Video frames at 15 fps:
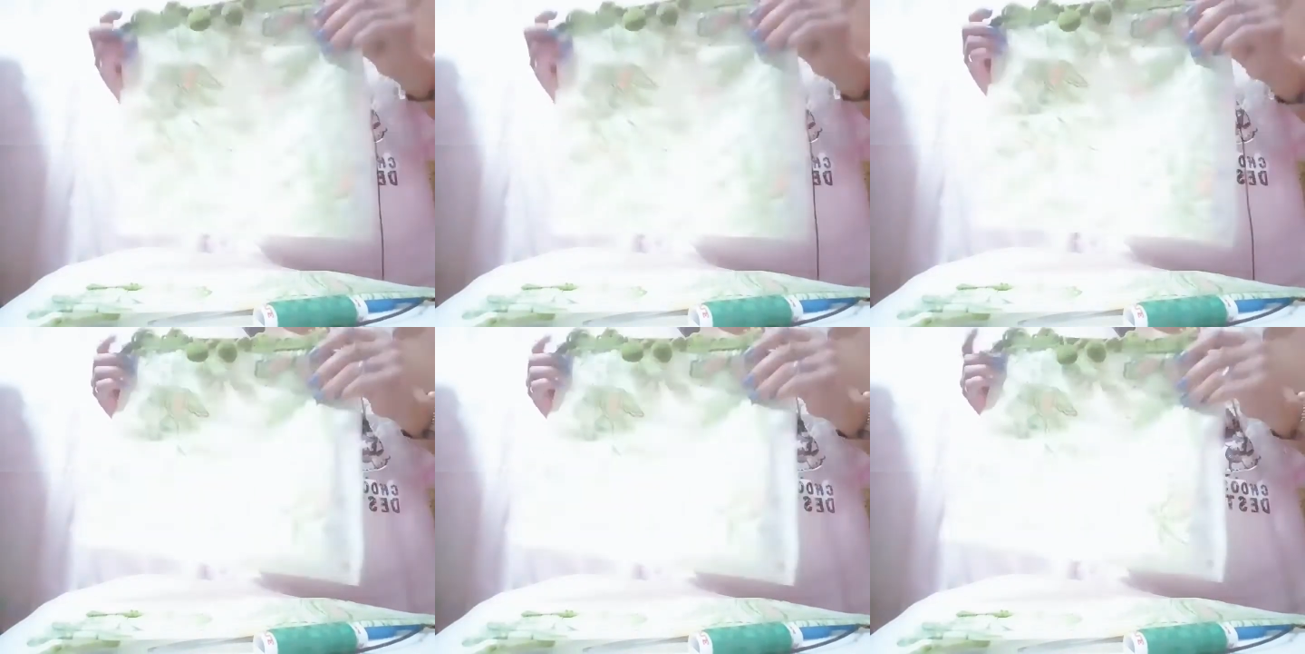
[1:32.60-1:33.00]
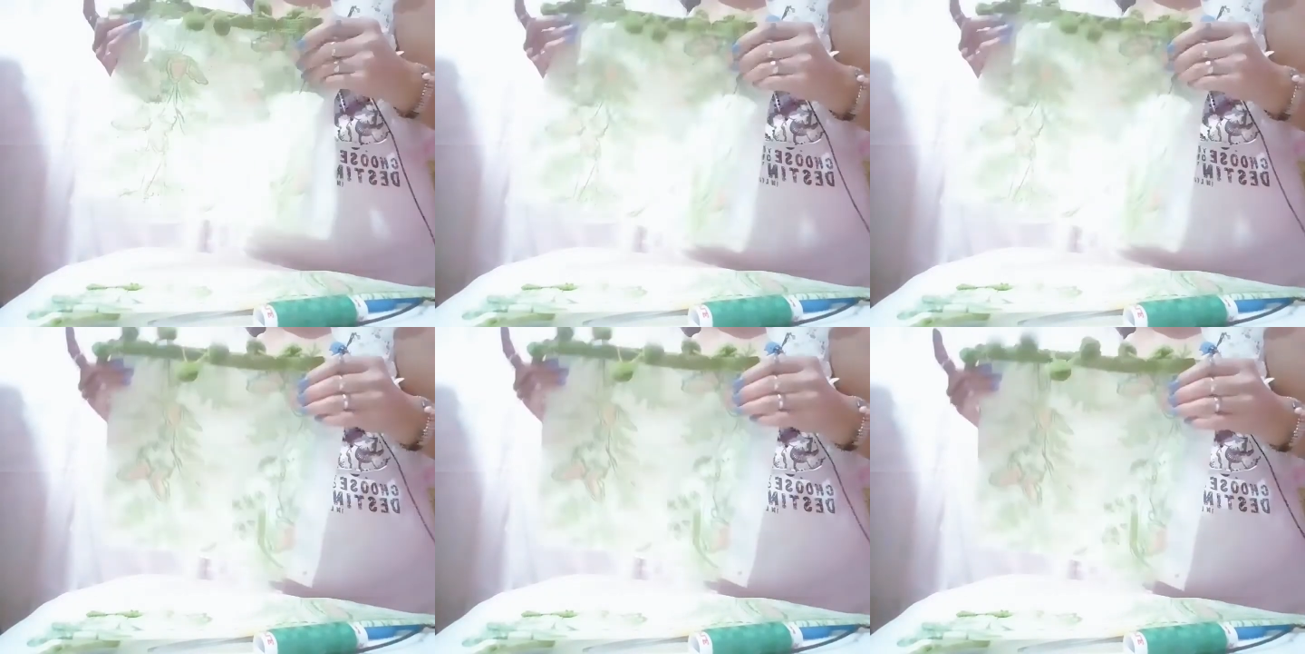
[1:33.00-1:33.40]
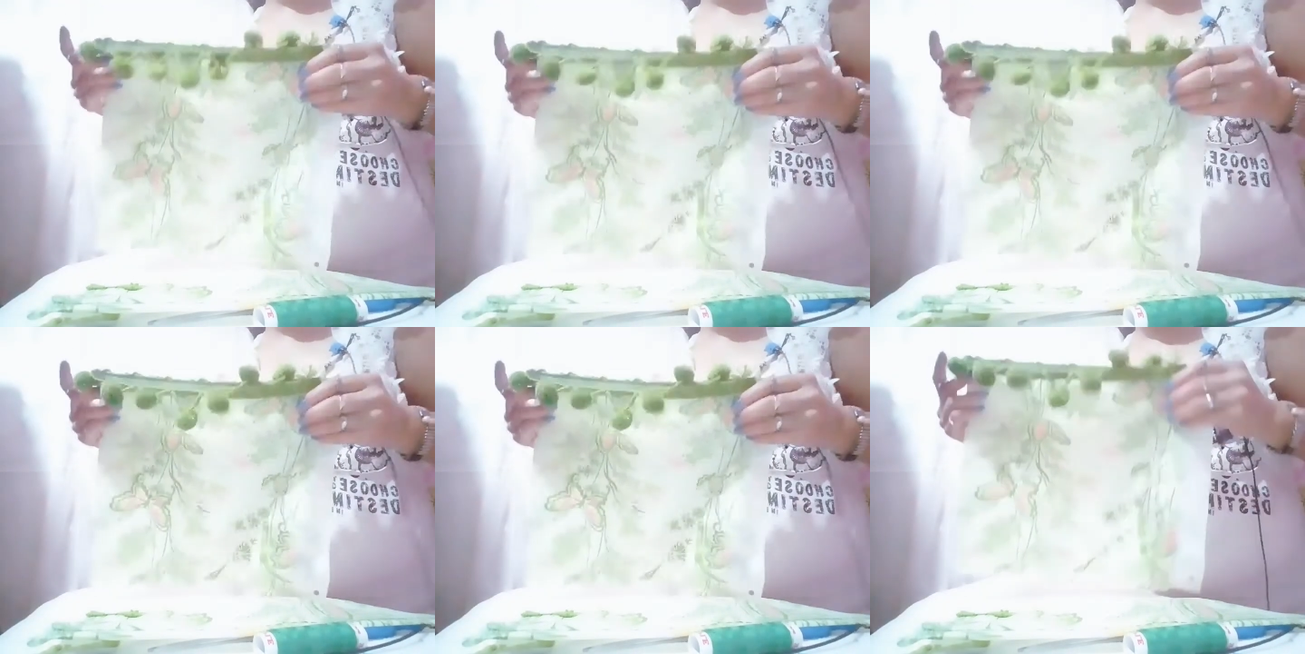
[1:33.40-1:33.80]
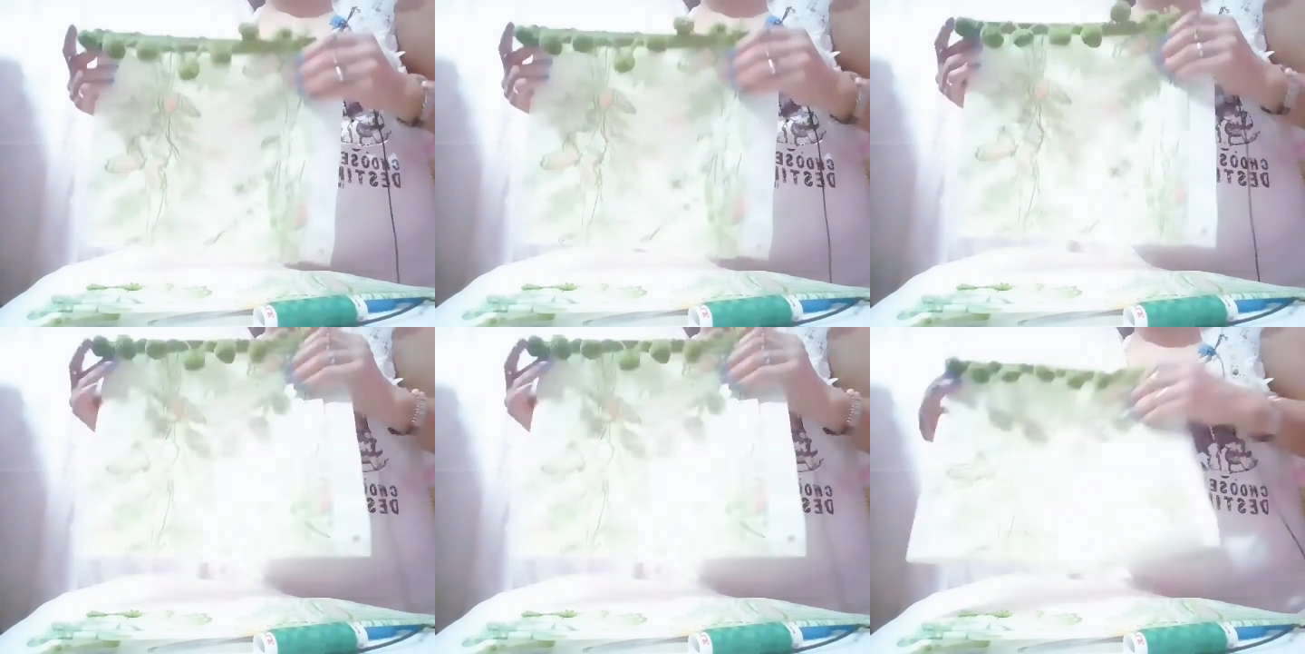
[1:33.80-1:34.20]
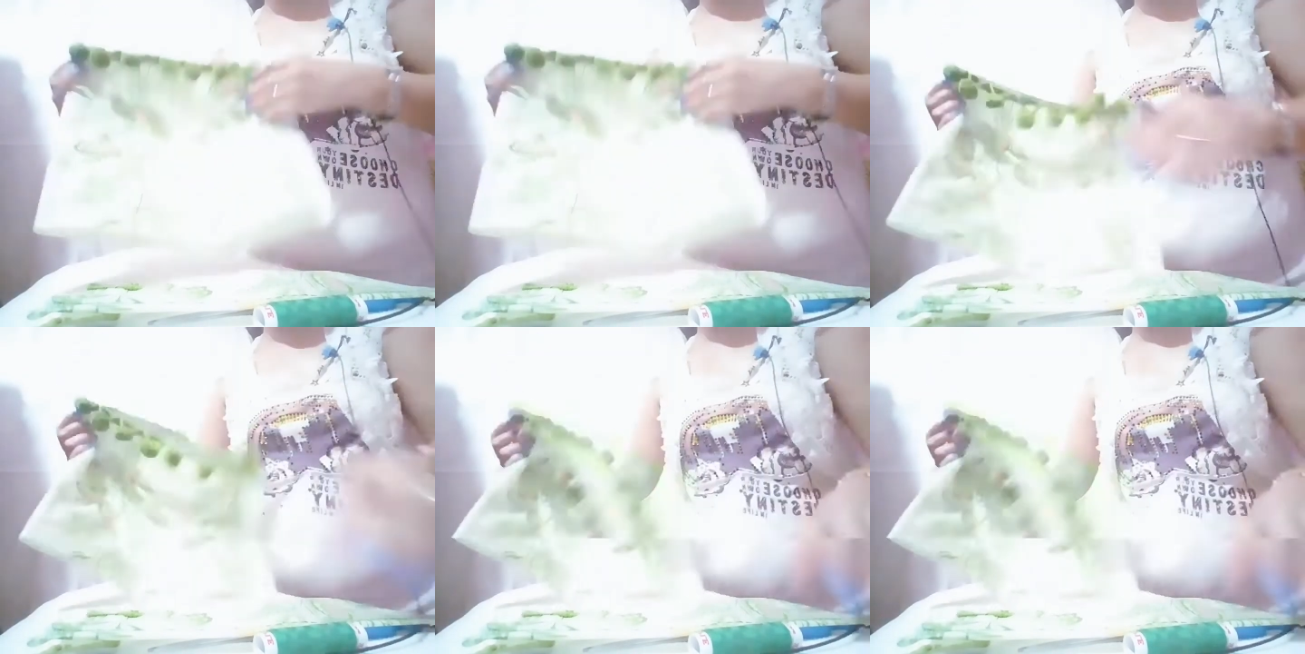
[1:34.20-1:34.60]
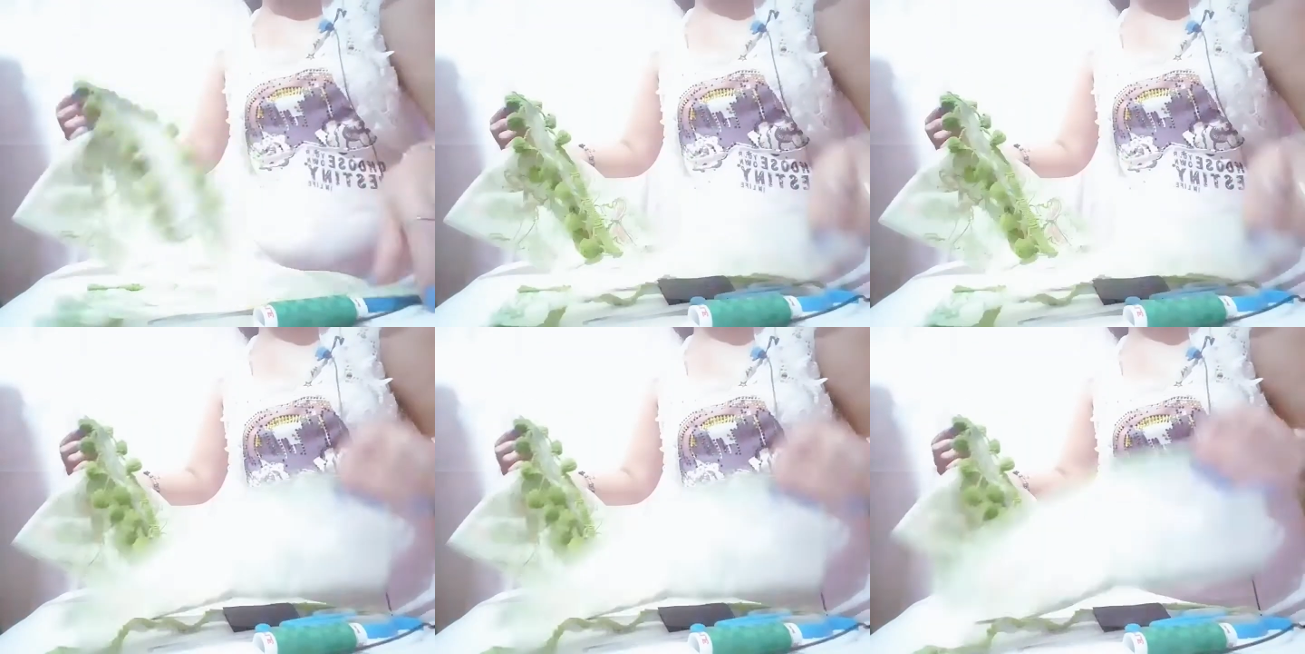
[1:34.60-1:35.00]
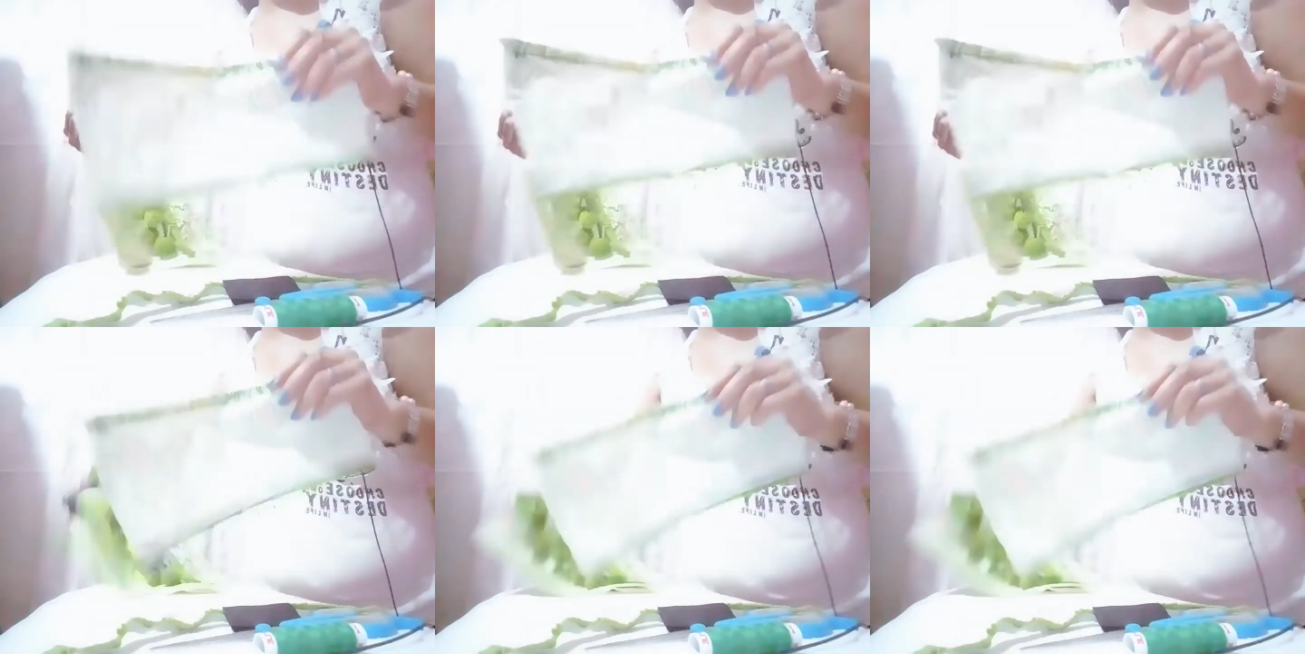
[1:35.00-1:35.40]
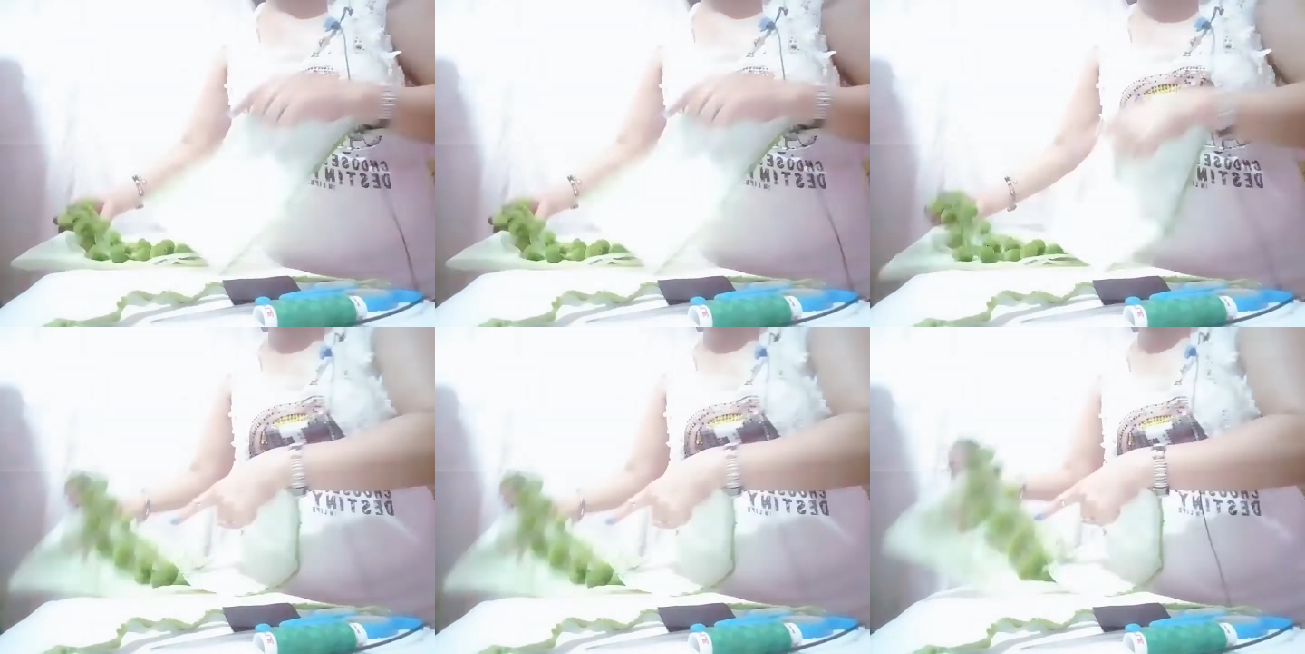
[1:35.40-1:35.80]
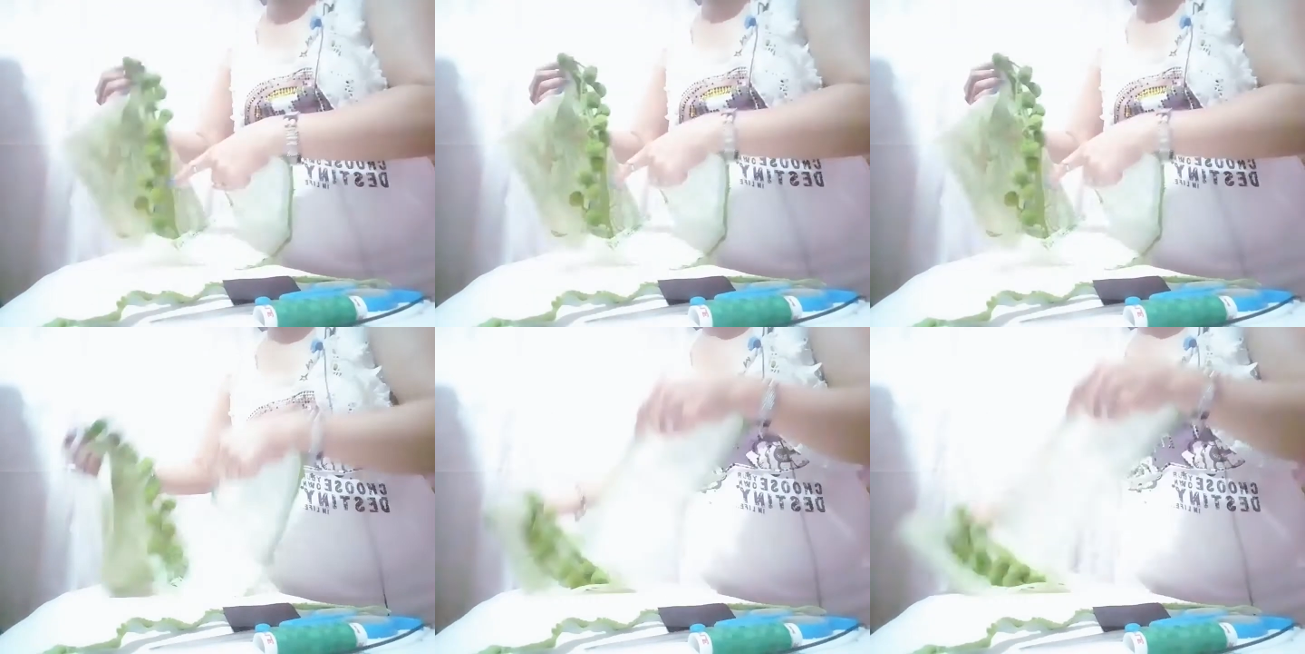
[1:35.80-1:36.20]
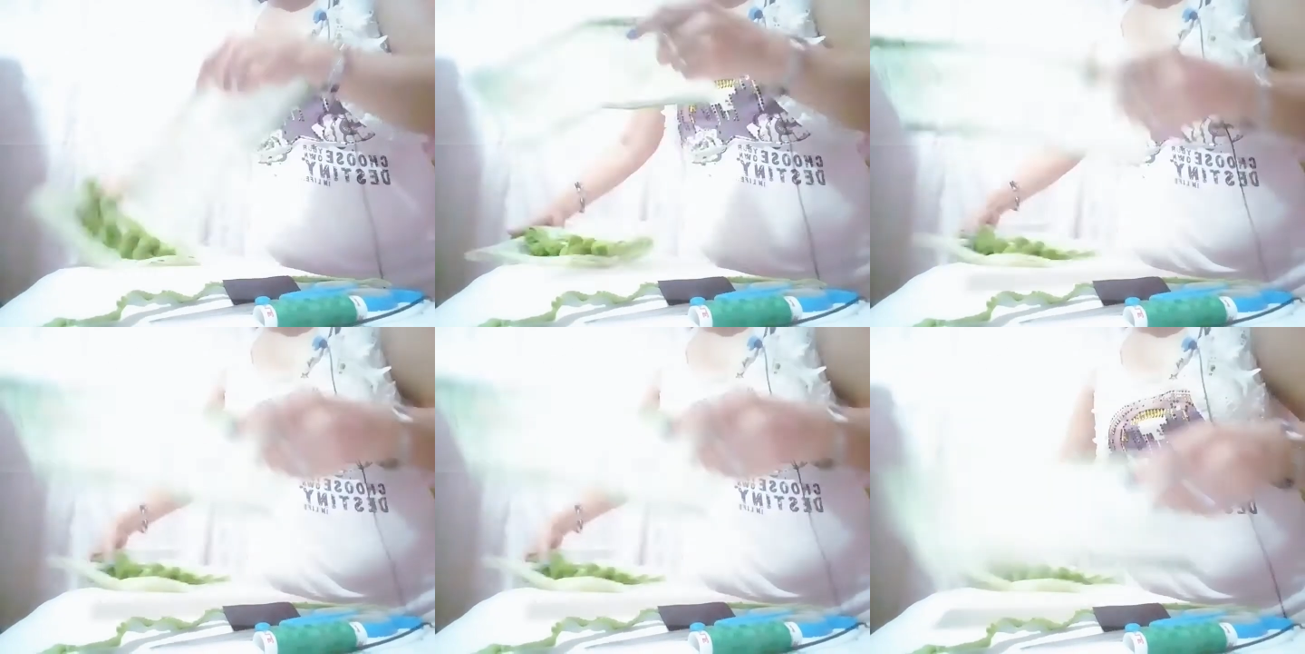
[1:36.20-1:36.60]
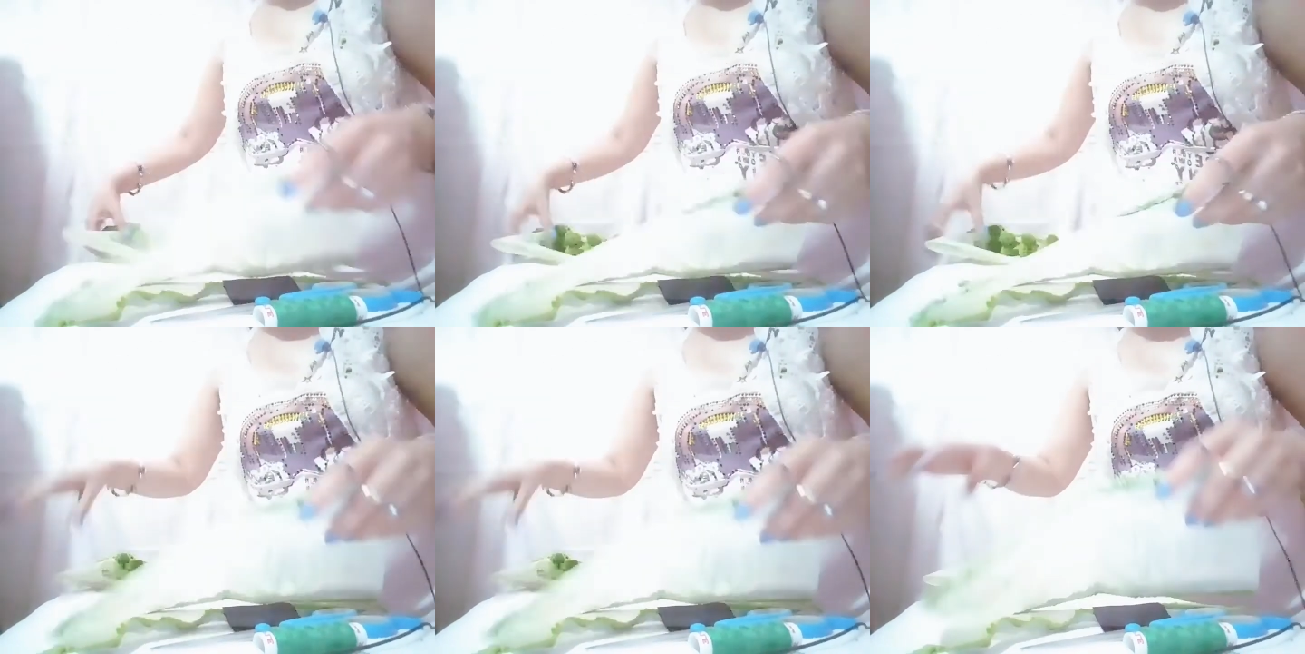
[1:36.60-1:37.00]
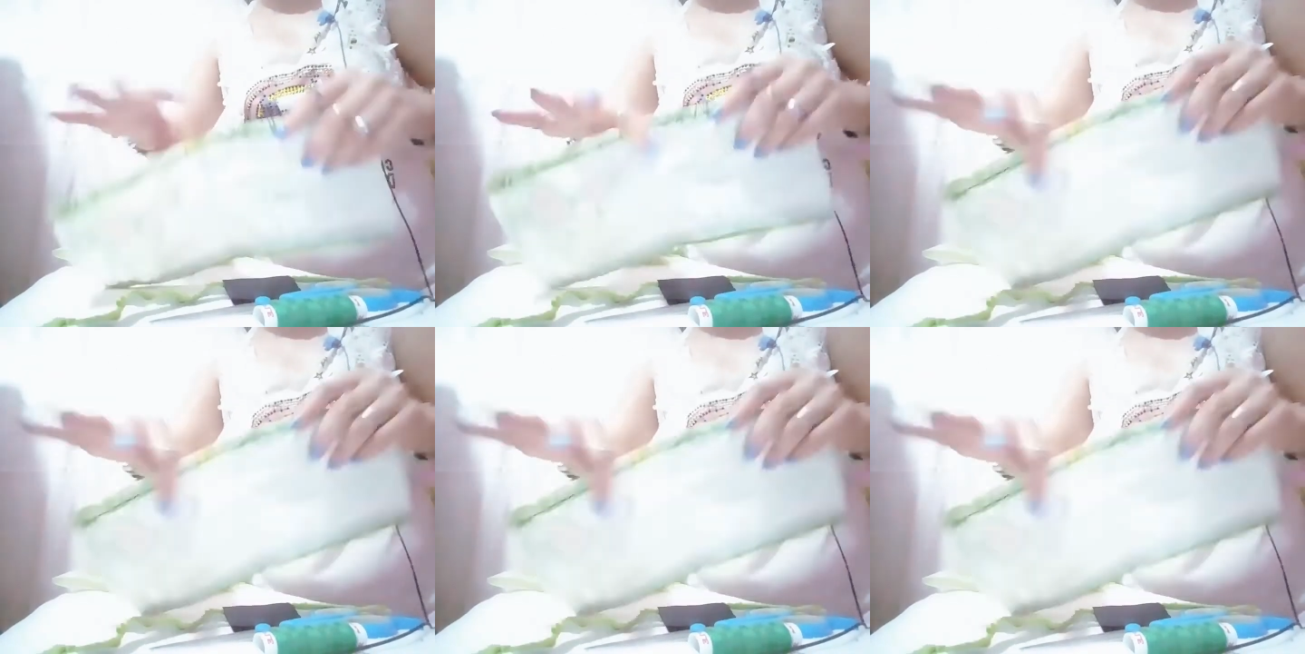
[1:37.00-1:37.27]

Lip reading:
Nobody's mouth can be seen.